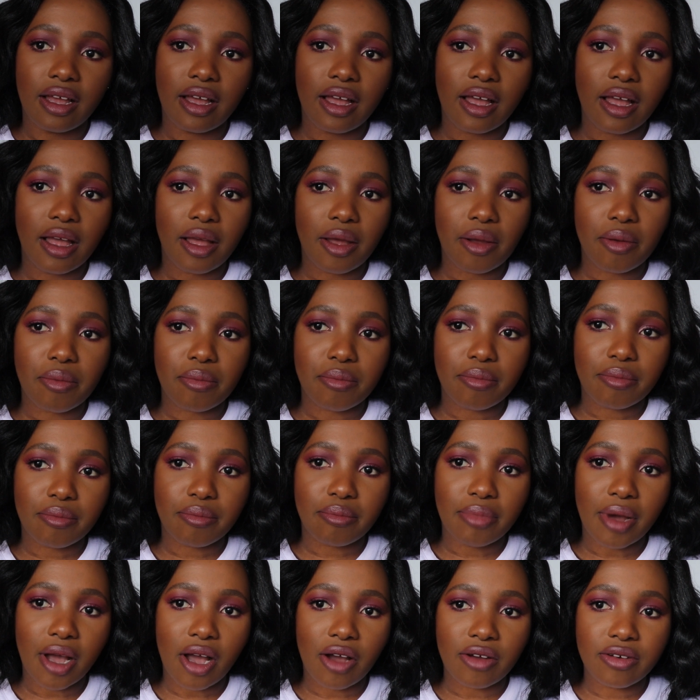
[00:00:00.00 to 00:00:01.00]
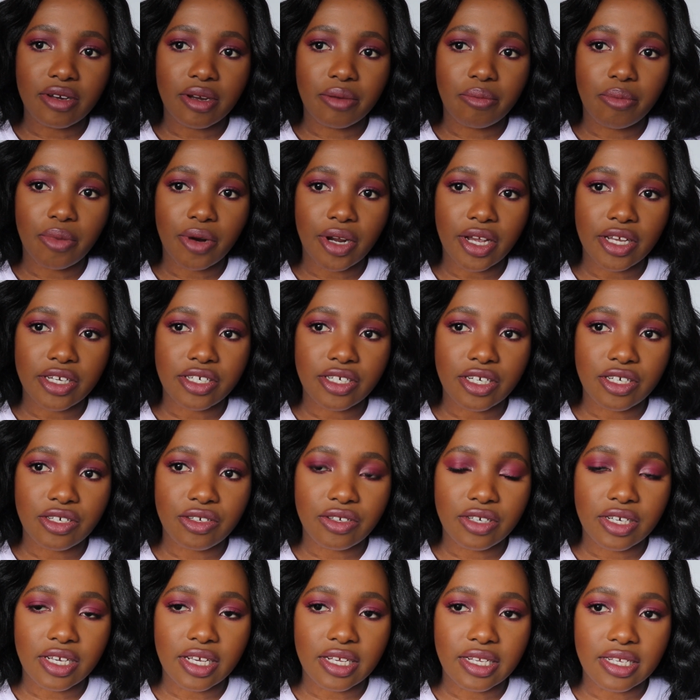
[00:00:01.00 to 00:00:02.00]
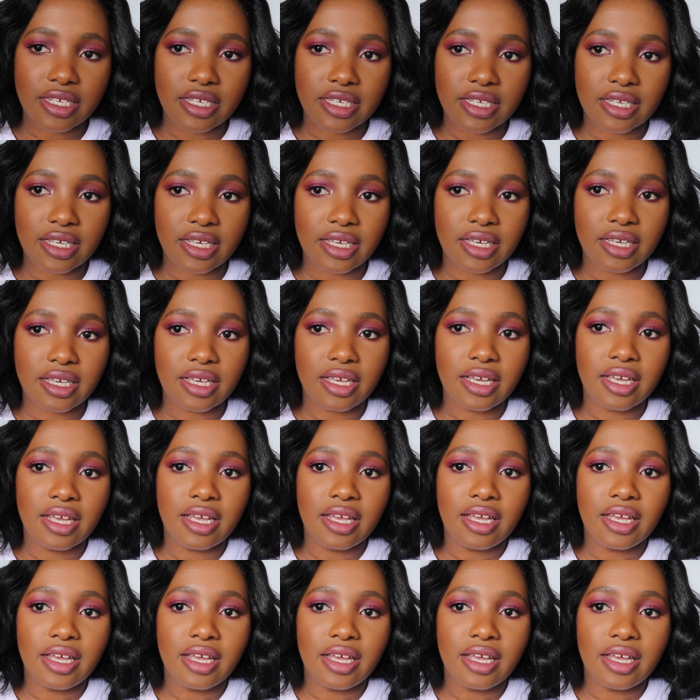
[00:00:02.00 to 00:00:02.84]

powder brush, as you can see.